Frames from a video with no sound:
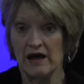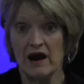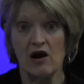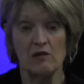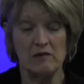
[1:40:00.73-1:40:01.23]

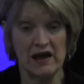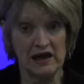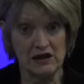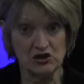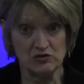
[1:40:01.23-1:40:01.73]
And our
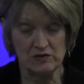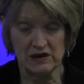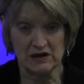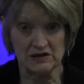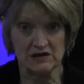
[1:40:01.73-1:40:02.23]

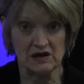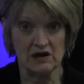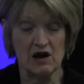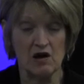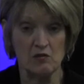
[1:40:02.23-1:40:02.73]
management is going
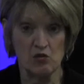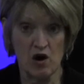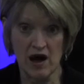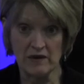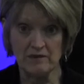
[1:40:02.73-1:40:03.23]
to come
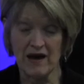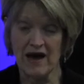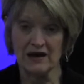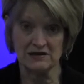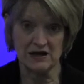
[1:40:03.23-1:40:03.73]
right
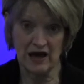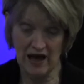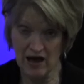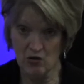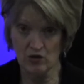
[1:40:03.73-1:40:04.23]
back to
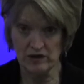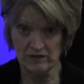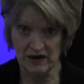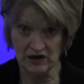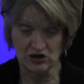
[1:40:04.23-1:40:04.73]
how we
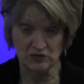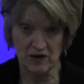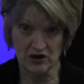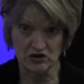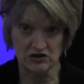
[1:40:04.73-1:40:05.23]
manage
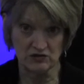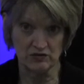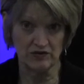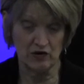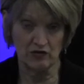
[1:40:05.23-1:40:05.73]
patients
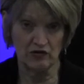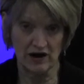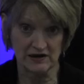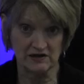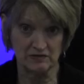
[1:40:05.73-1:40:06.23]
with
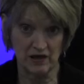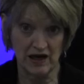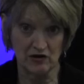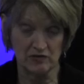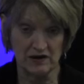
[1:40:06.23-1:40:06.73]
overactive
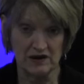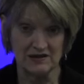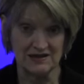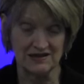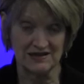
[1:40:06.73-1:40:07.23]
bladder,
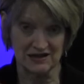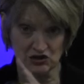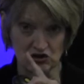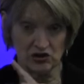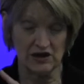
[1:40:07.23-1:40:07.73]
because
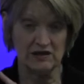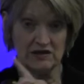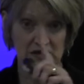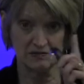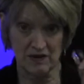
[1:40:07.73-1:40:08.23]
essentially
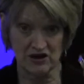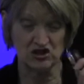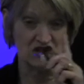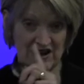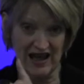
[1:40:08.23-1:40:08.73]
this
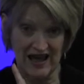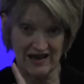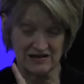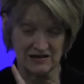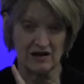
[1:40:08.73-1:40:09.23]
patient
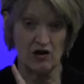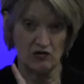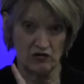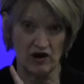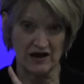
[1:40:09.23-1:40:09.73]
has
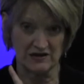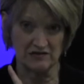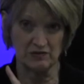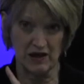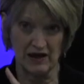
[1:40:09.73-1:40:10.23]

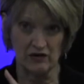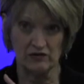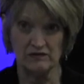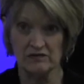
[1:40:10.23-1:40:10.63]
overactive bladder.